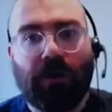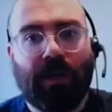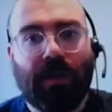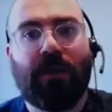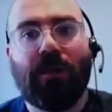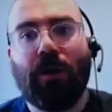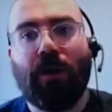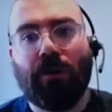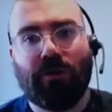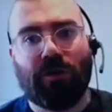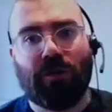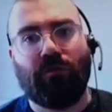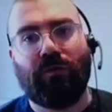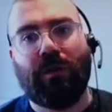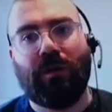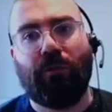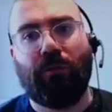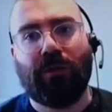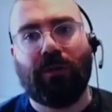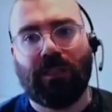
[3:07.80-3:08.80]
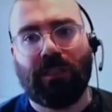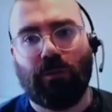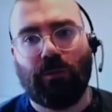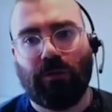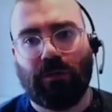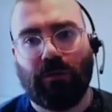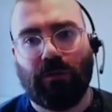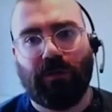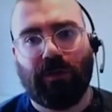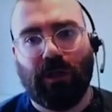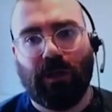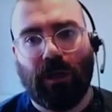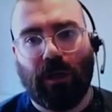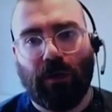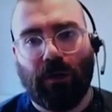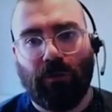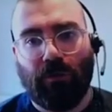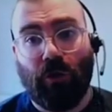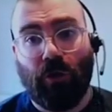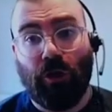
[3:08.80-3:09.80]
those three principles of a circular
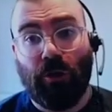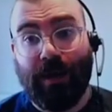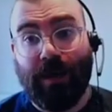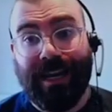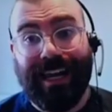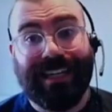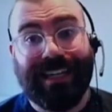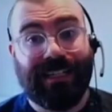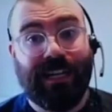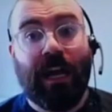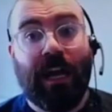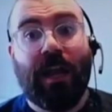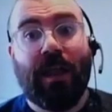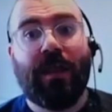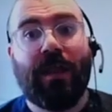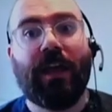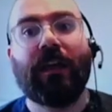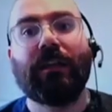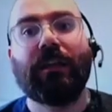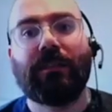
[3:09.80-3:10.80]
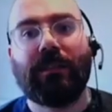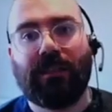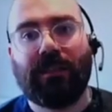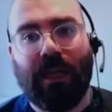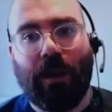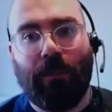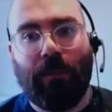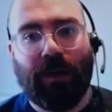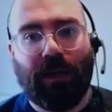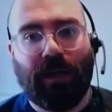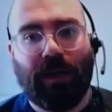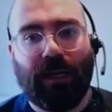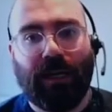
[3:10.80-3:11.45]
economy. Let's think systemically